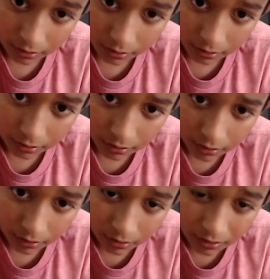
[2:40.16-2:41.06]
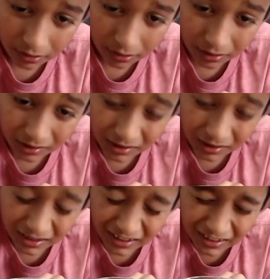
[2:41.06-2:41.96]

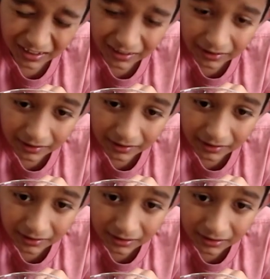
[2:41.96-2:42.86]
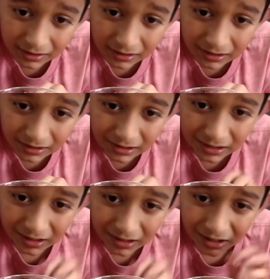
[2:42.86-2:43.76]
Nobody speaks.